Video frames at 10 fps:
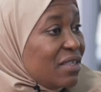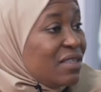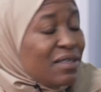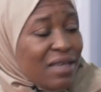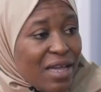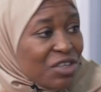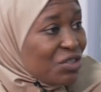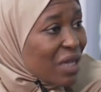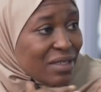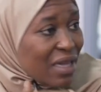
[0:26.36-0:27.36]
Dear,
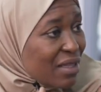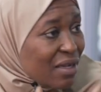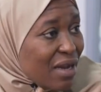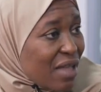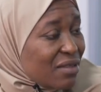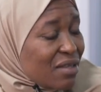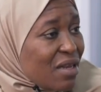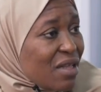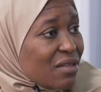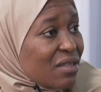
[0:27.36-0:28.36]
shatter the glass
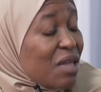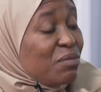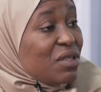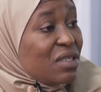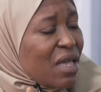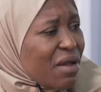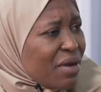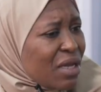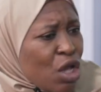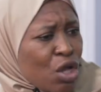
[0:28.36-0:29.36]
ceilings, keep
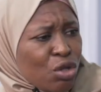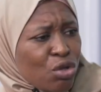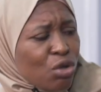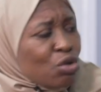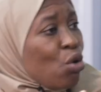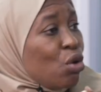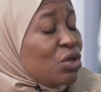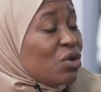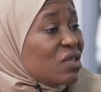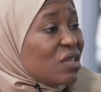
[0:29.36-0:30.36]
daring, don't
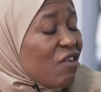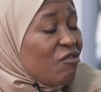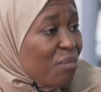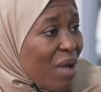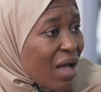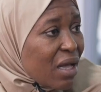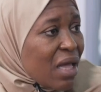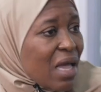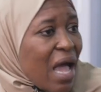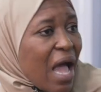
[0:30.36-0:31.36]
hold yourself back.
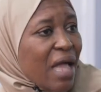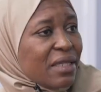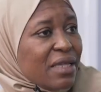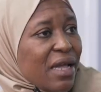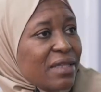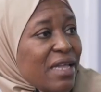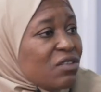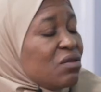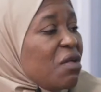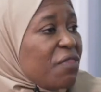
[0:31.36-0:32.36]
And uh,
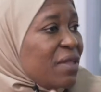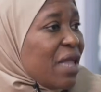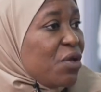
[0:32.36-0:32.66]
there's nothing that